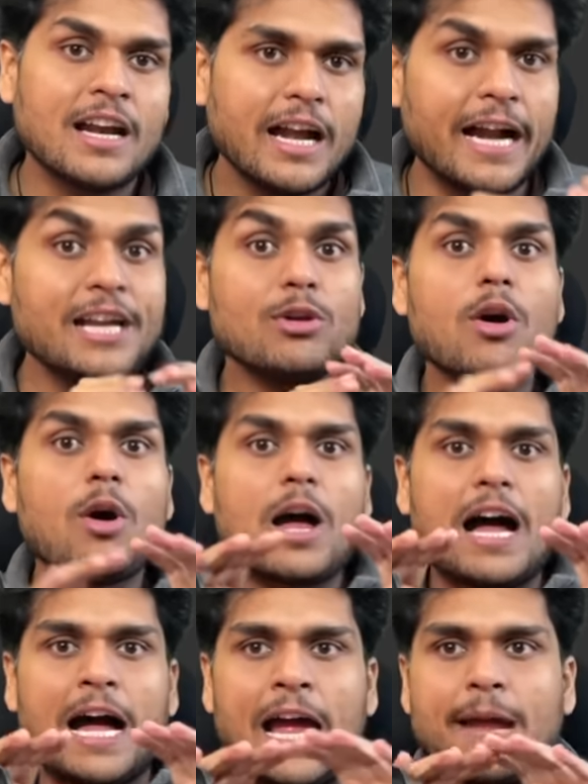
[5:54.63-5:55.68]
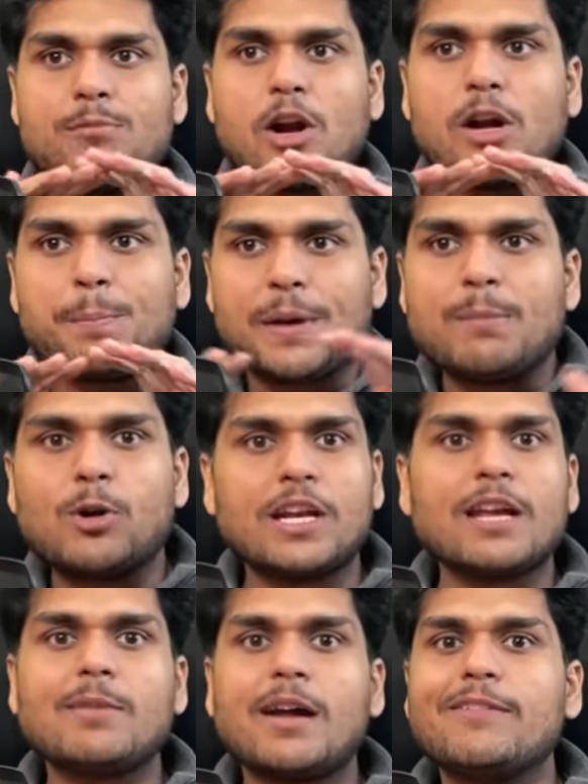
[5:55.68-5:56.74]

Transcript: And you know, I am not promoting my